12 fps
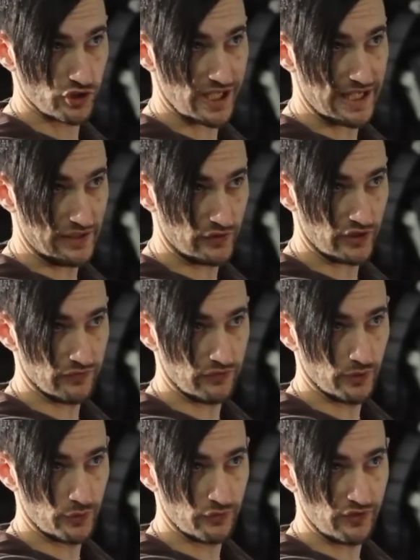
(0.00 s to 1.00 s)
change the
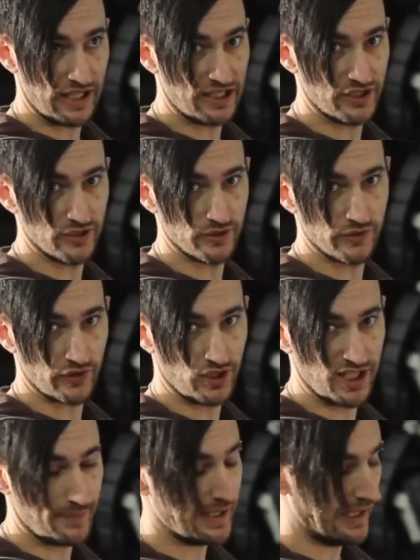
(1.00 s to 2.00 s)
filter value. It's a
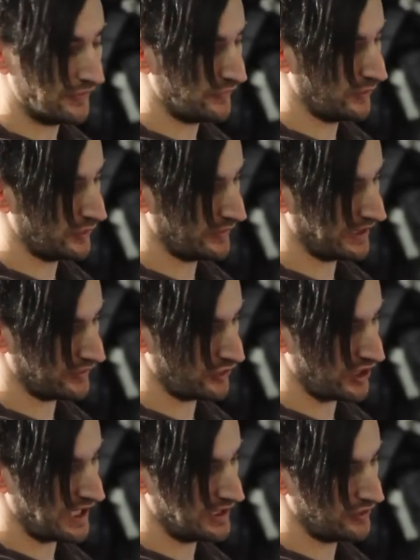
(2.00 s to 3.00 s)
high pass filter I can
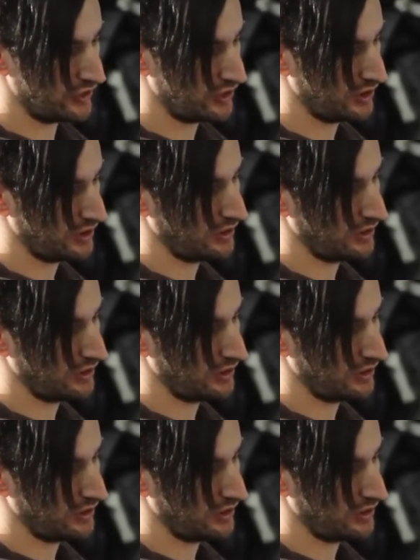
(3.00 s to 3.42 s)
change.